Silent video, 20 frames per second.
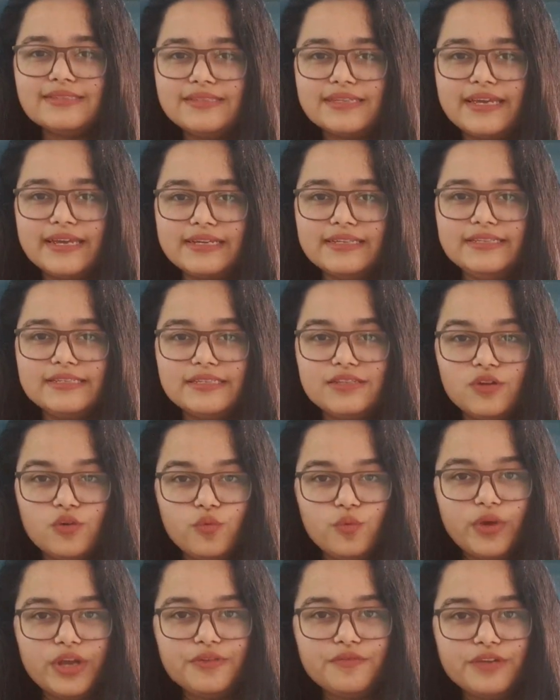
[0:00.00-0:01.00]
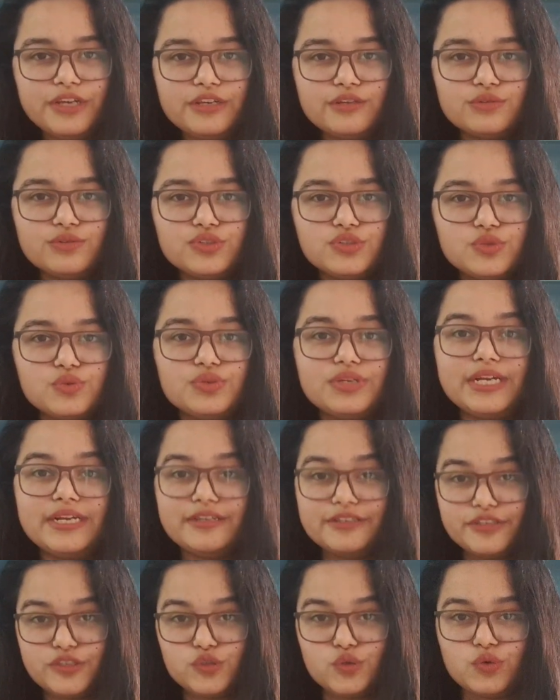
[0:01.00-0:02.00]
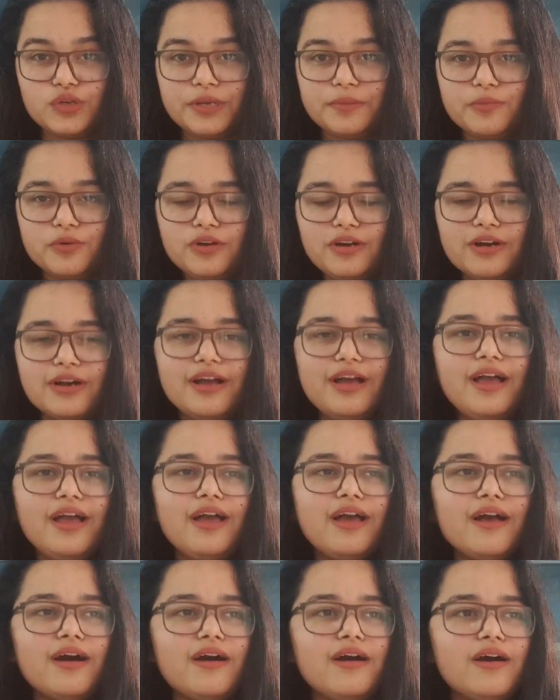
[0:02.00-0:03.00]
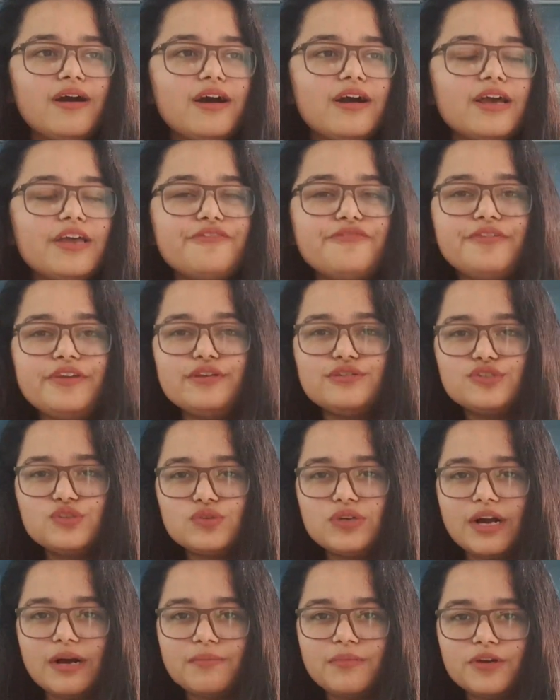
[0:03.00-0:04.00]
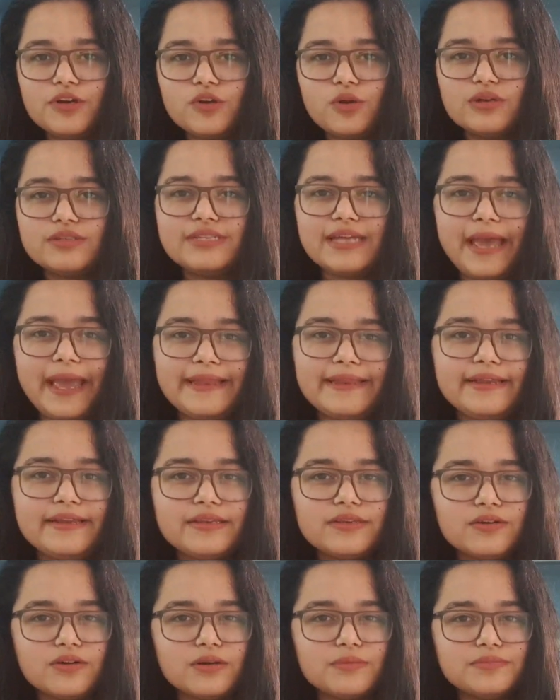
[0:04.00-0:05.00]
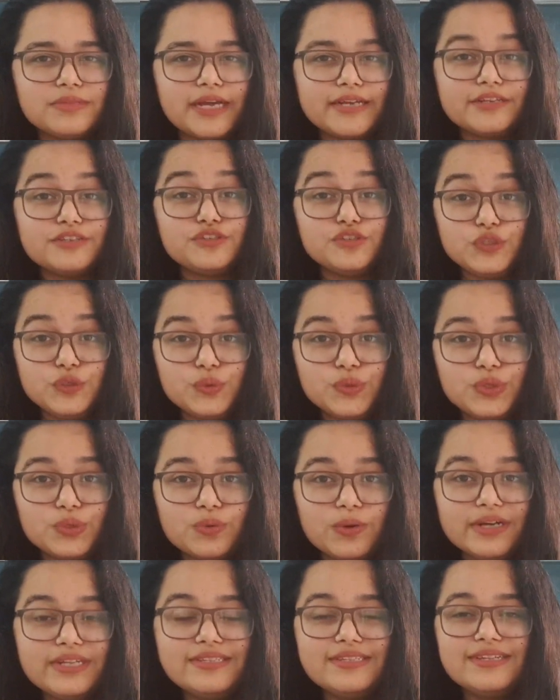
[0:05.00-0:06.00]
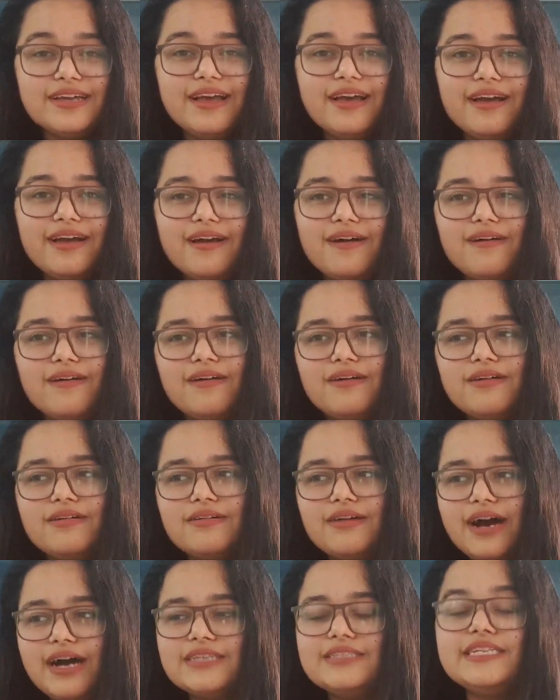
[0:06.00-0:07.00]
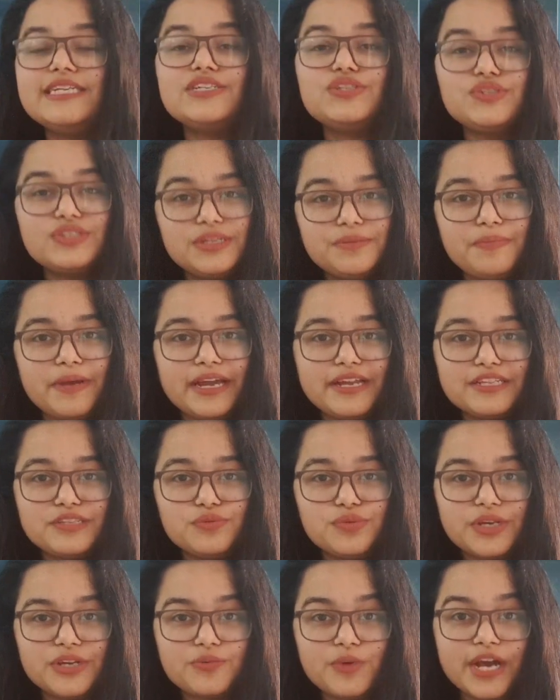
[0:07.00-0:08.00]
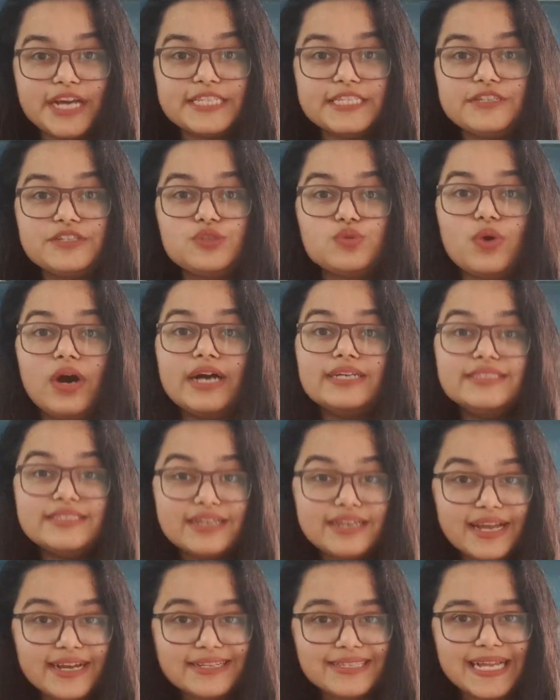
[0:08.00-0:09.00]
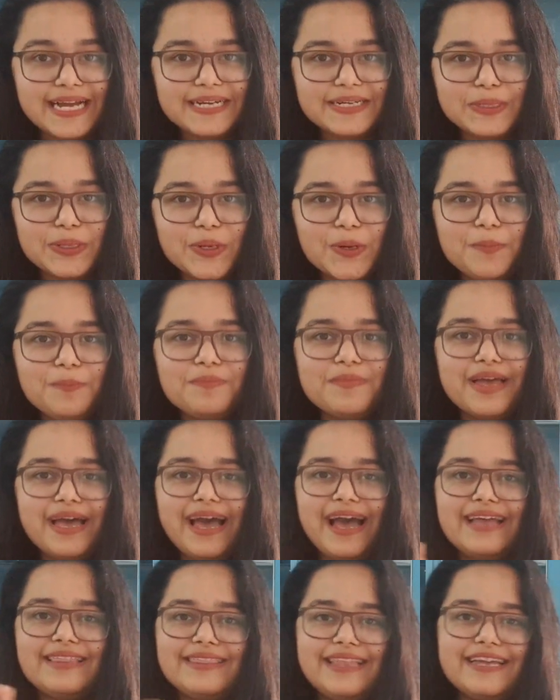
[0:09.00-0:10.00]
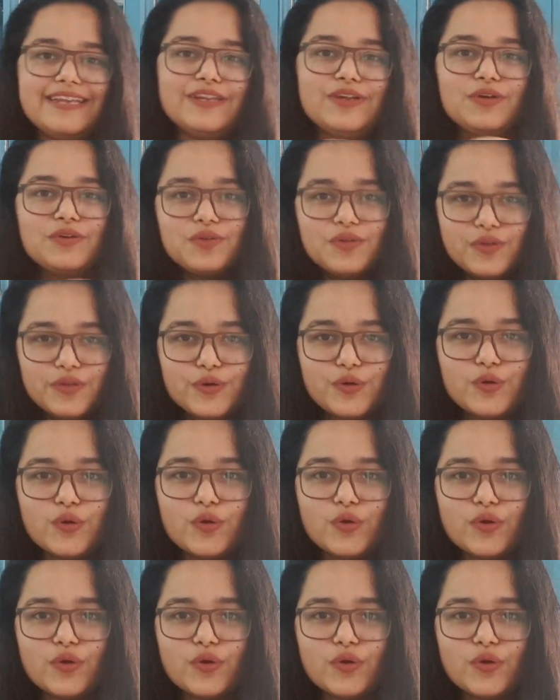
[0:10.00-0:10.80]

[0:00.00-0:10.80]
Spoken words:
as kids, when we used to read a storybook, if we used to come across any term that is new to us, our teachers and parents would advise us to underline that term and then